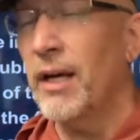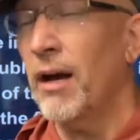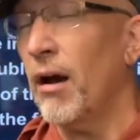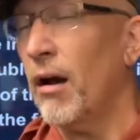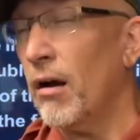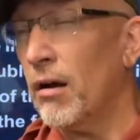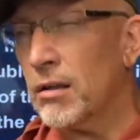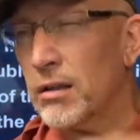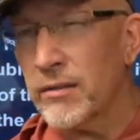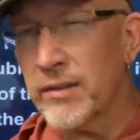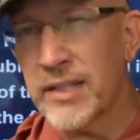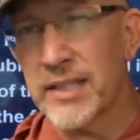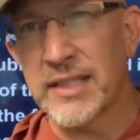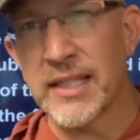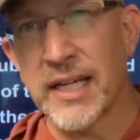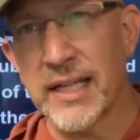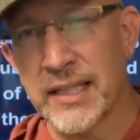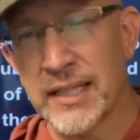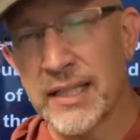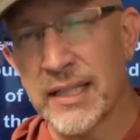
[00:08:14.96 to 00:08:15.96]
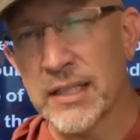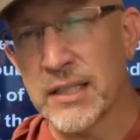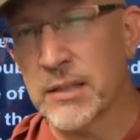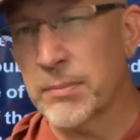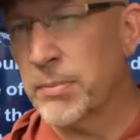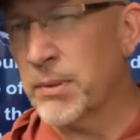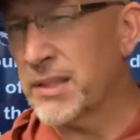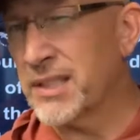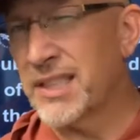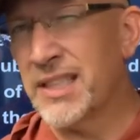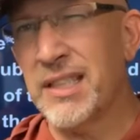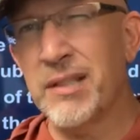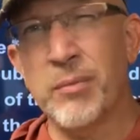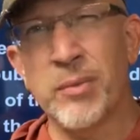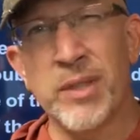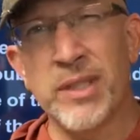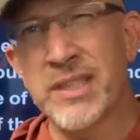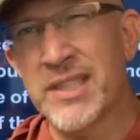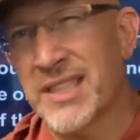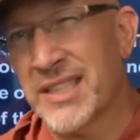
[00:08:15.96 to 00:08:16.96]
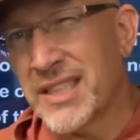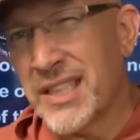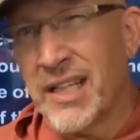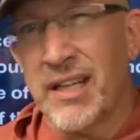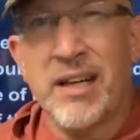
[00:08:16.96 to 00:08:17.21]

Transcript: all of these ideas. But see, we just say,